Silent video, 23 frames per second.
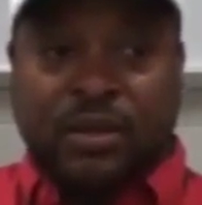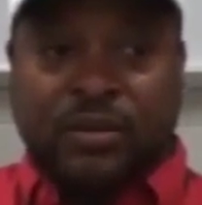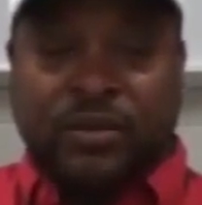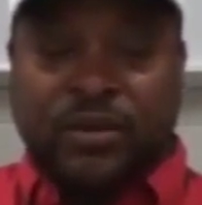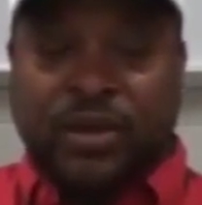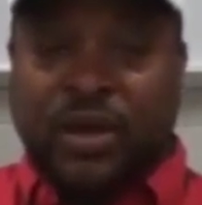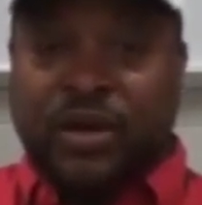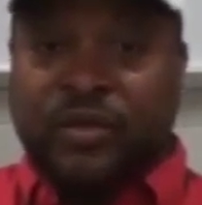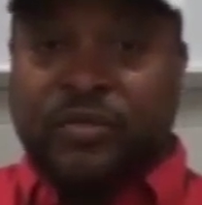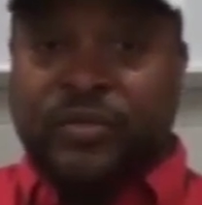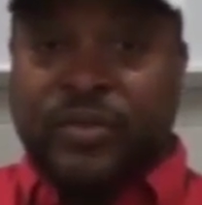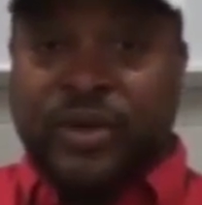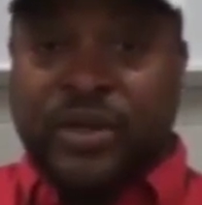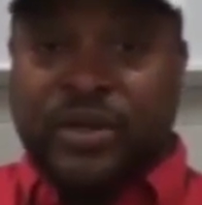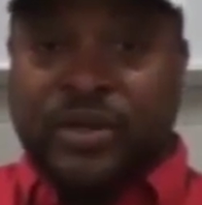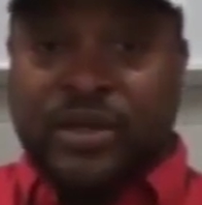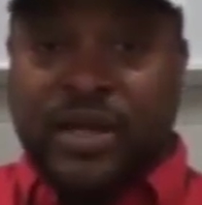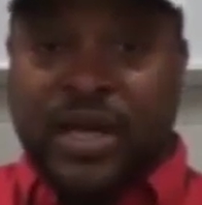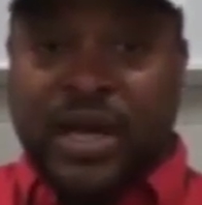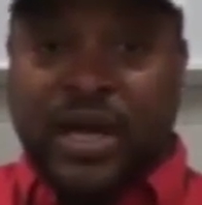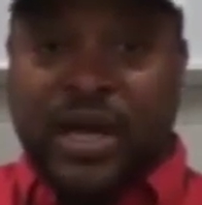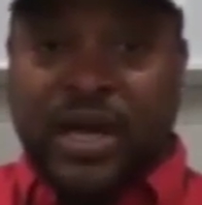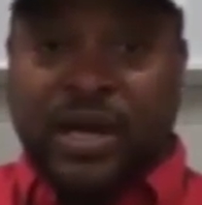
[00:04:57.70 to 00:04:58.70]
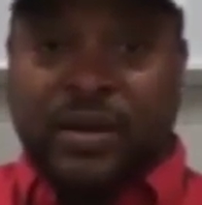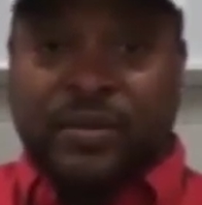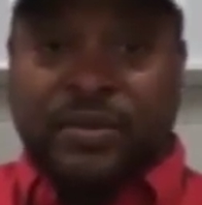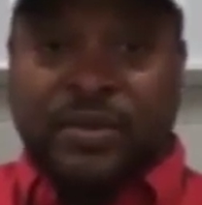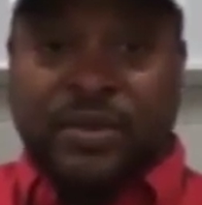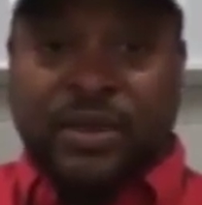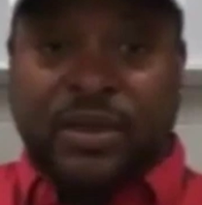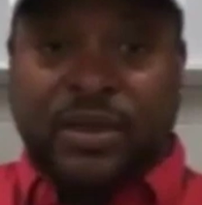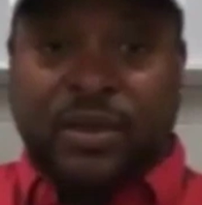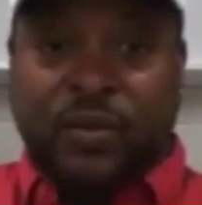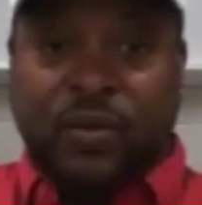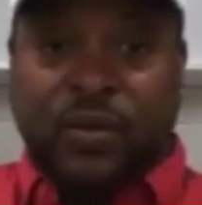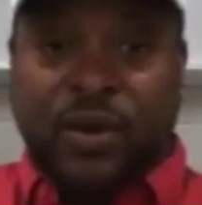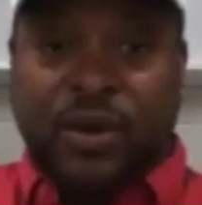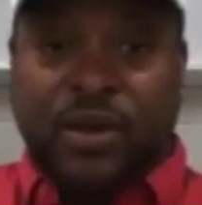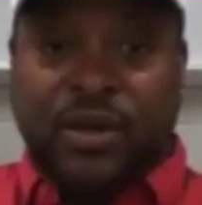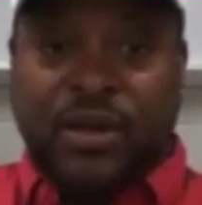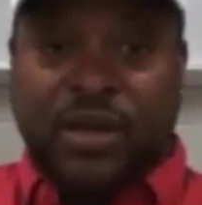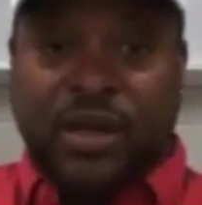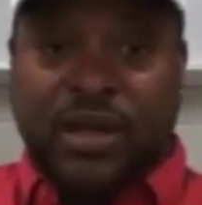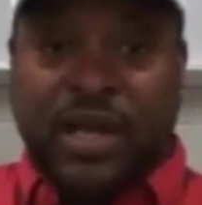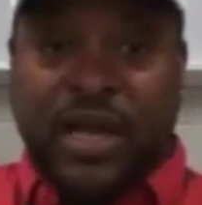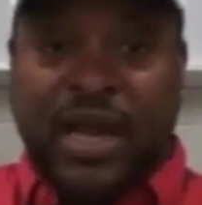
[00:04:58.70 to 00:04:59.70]
government jobs where
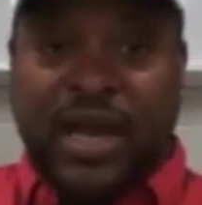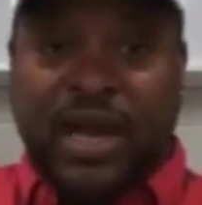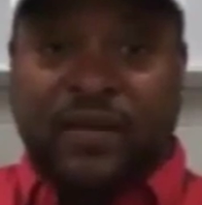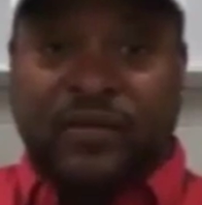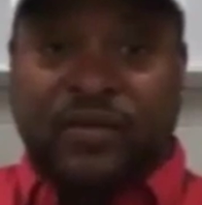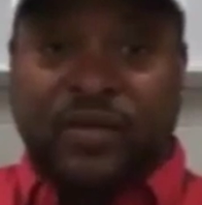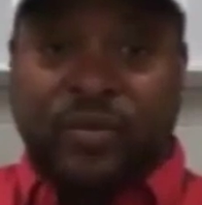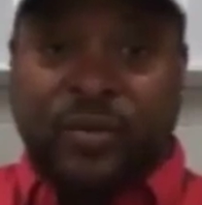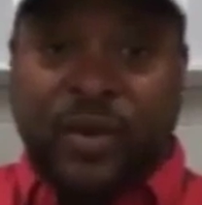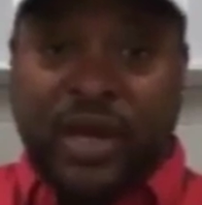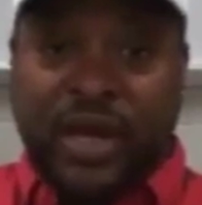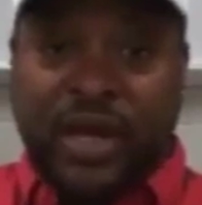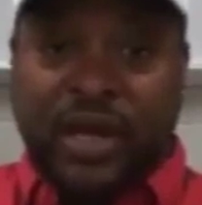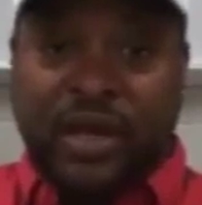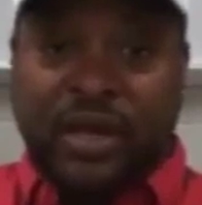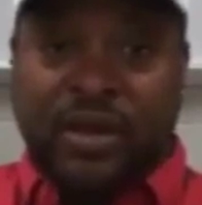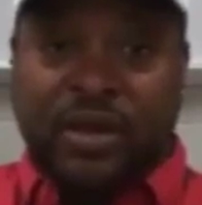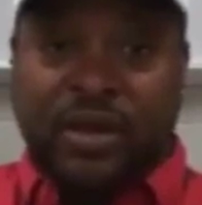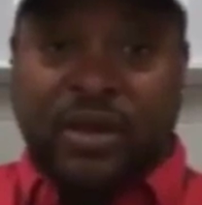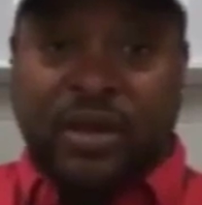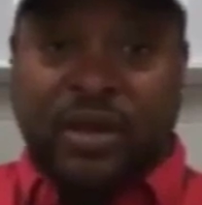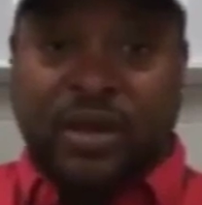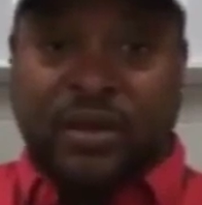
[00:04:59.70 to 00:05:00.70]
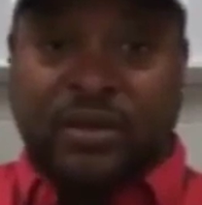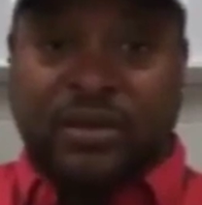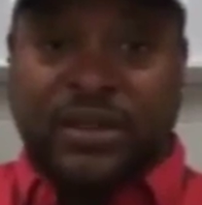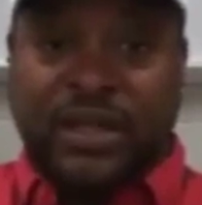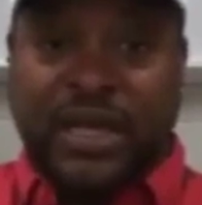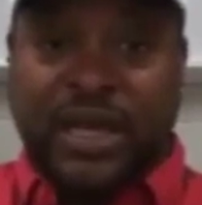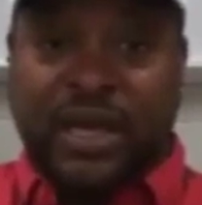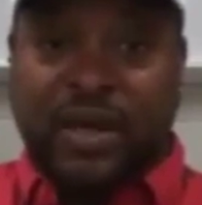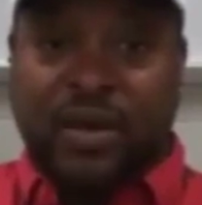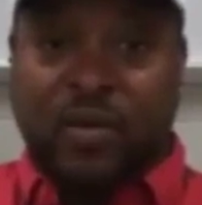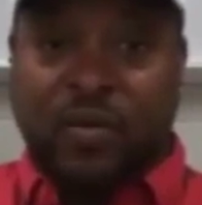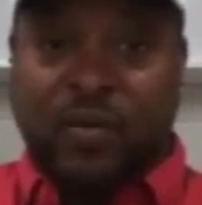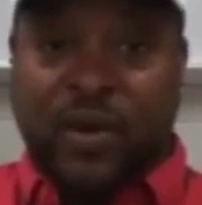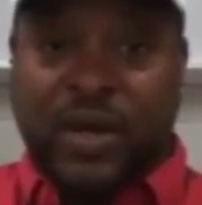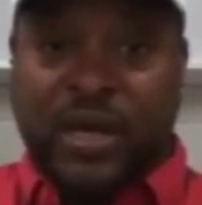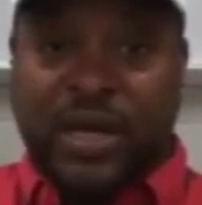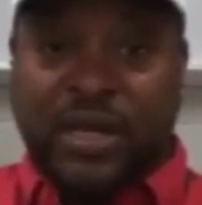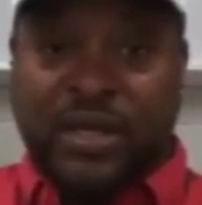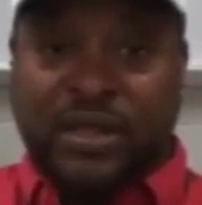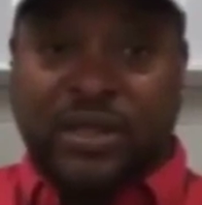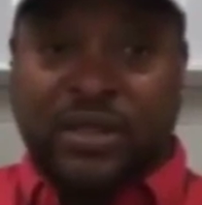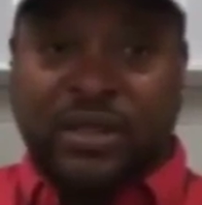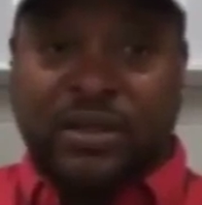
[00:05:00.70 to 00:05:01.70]
that they have to pay scale
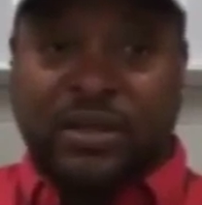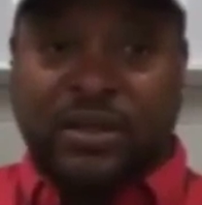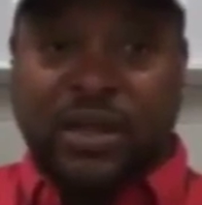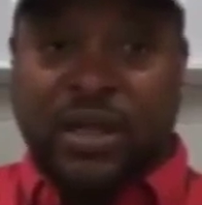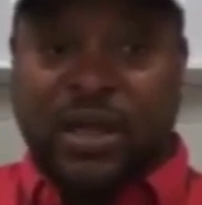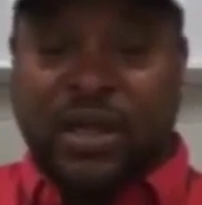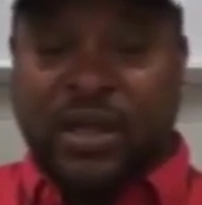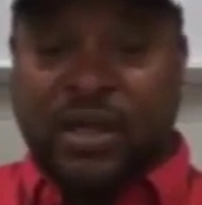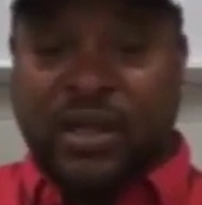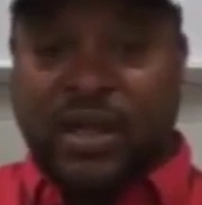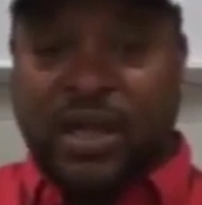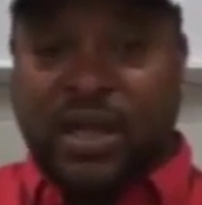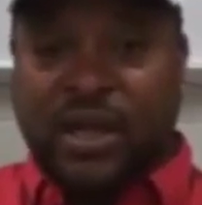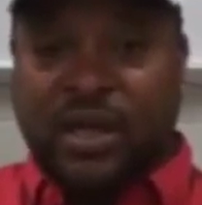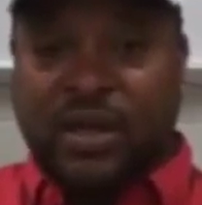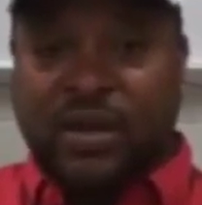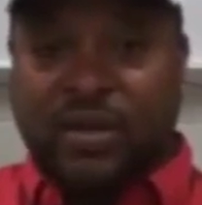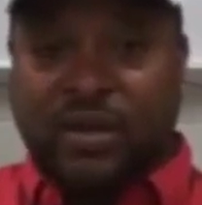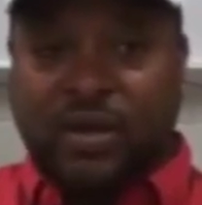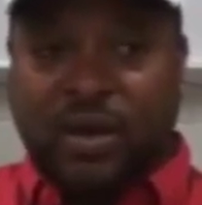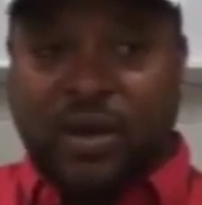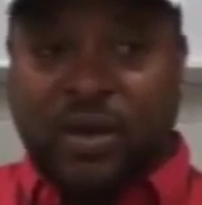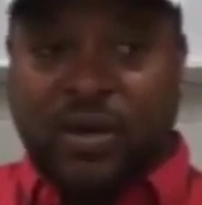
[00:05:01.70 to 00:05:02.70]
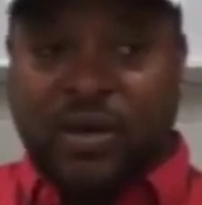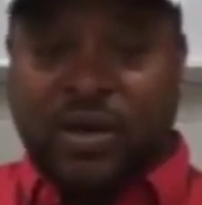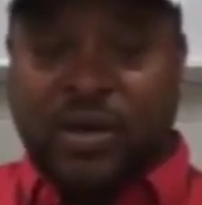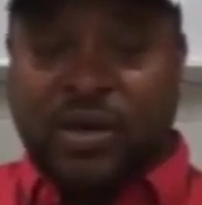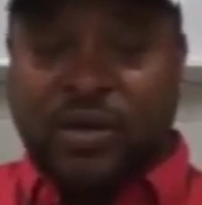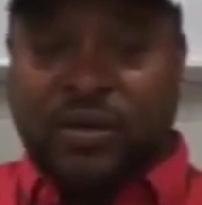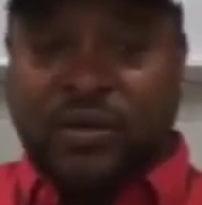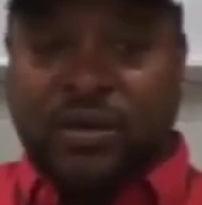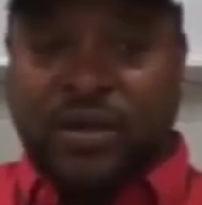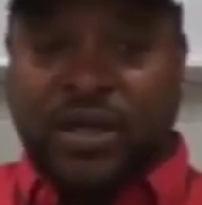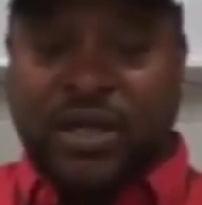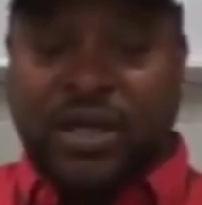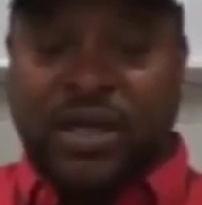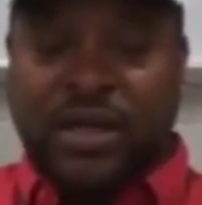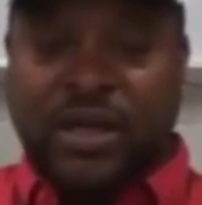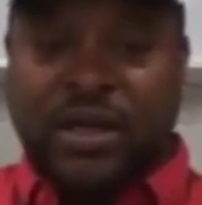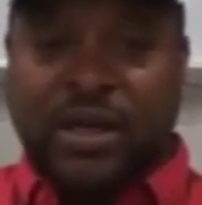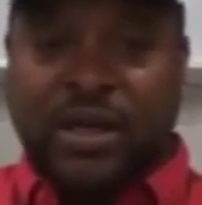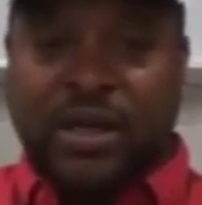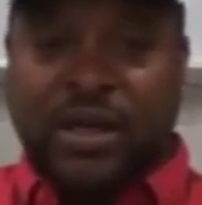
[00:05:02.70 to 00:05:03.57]
wages that are usually